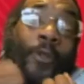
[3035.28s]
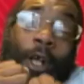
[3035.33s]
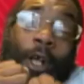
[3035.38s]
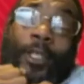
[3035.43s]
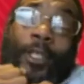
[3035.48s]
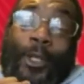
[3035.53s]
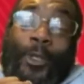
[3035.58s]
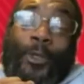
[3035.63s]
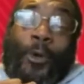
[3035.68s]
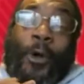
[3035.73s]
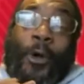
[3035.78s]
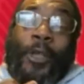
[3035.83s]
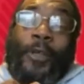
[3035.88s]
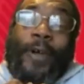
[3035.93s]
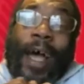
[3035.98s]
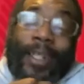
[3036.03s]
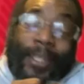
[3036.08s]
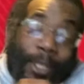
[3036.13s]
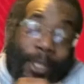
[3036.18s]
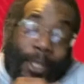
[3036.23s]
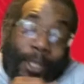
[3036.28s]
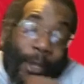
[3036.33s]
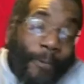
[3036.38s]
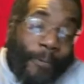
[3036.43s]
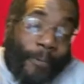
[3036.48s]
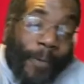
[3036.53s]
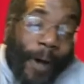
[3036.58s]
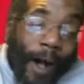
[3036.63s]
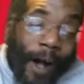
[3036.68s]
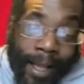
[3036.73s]
not to draw you out
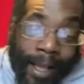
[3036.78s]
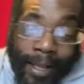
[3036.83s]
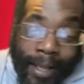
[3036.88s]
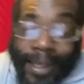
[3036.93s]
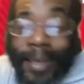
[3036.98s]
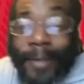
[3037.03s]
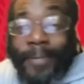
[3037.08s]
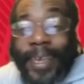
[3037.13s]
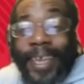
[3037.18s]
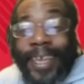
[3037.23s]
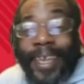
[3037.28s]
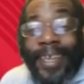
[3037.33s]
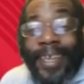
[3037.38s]
too far. You know what I mean?